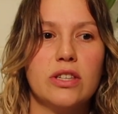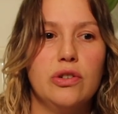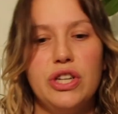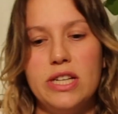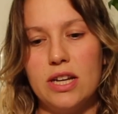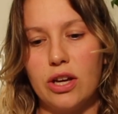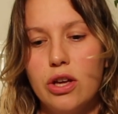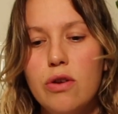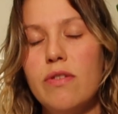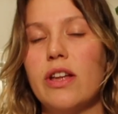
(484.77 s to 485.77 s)
So she's in
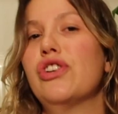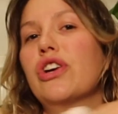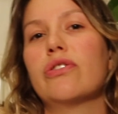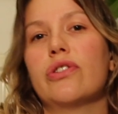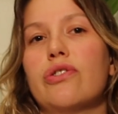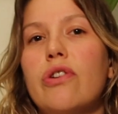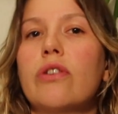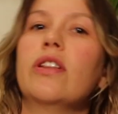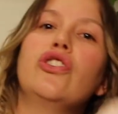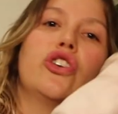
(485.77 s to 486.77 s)
acute, then she goes to
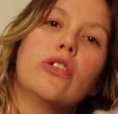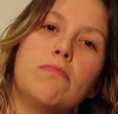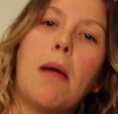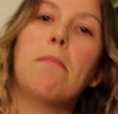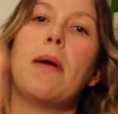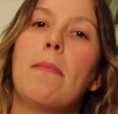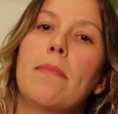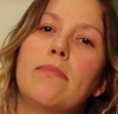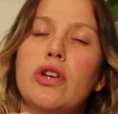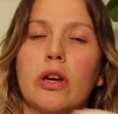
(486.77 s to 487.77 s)
stroke, then she goes blah blah
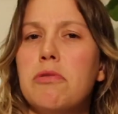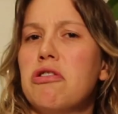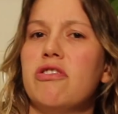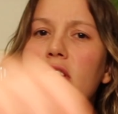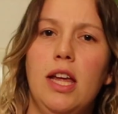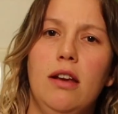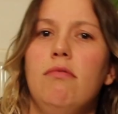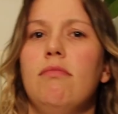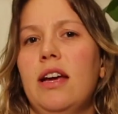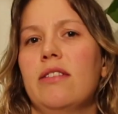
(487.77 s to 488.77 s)
to community, and
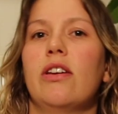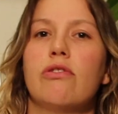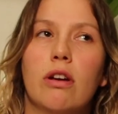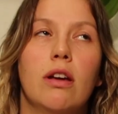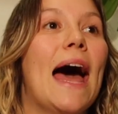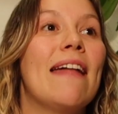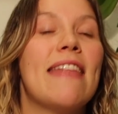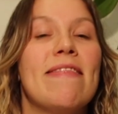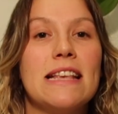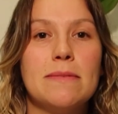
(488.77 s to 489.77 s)
etc. And
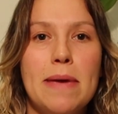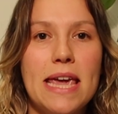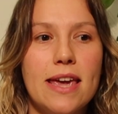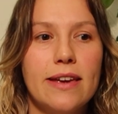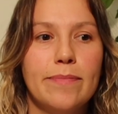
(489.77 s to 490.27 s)
then there's me.